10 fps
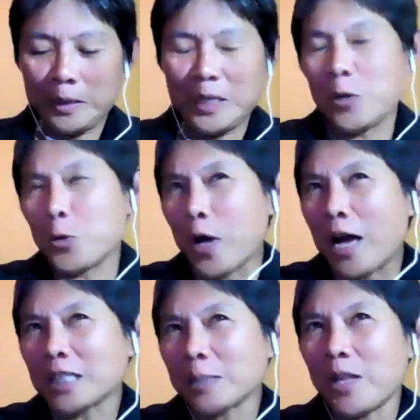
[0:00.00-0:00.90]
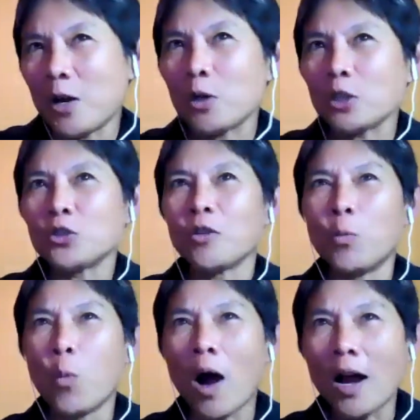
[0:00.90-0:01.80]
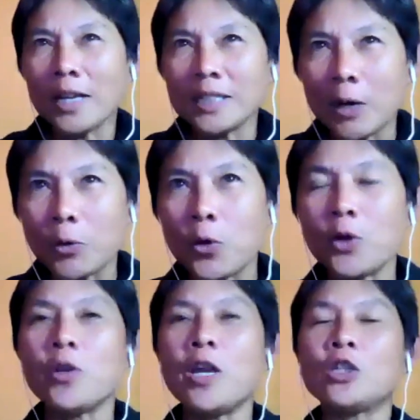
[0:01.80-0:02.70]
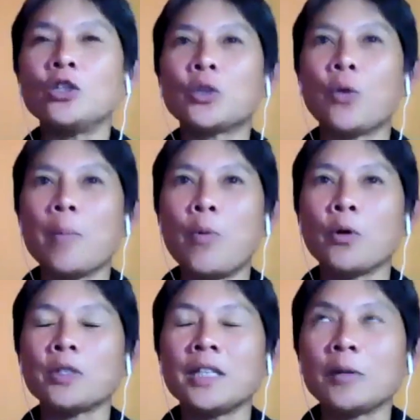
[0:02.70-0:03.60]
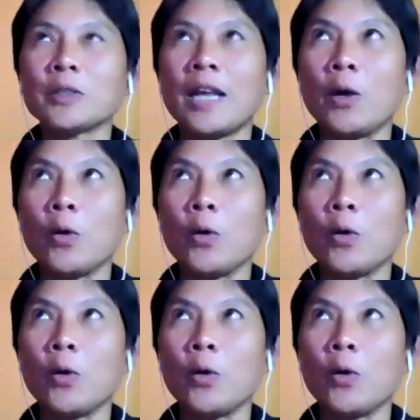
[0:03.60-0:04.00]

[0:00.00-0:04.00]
said you're going to ask me that question of why is outdoor education so important, I was like,